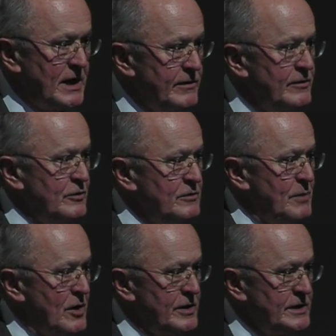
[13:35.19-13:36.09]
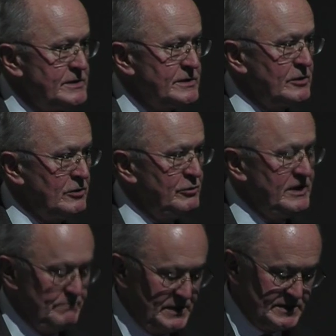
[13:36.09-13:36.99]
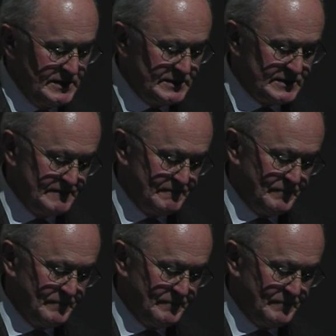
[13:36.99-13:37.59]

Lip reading: by third parties, including business,